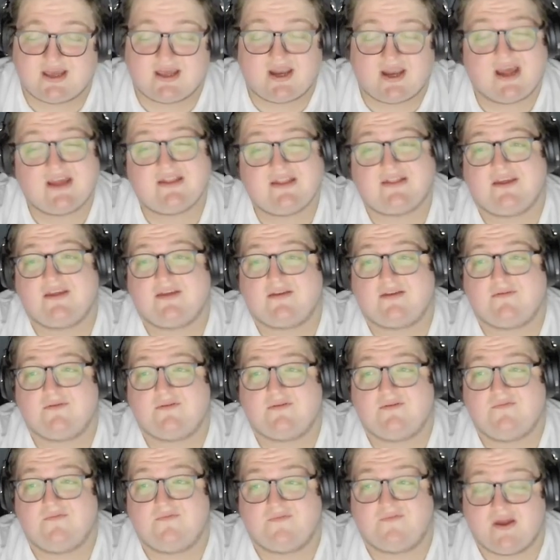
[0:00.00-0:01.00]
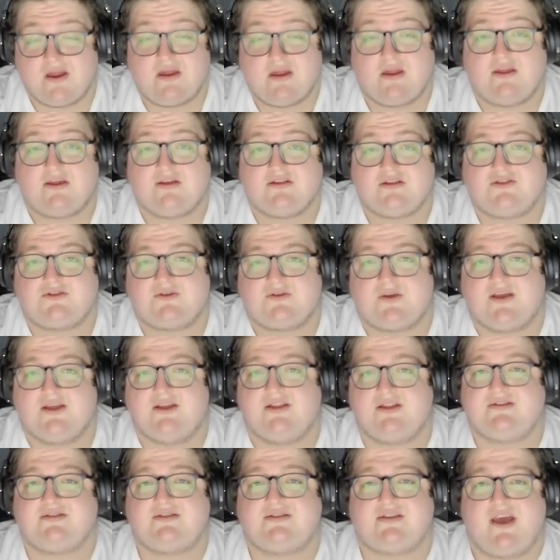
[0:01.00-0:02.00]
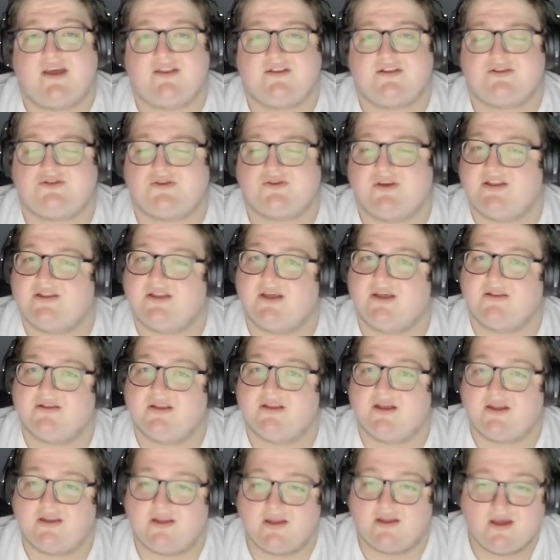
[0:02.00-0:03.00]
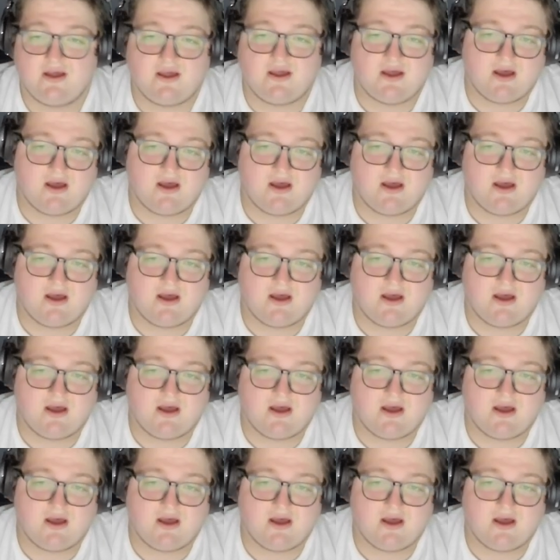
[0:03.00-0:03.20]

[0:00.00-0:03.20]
and I think very good trades at the trade deadline.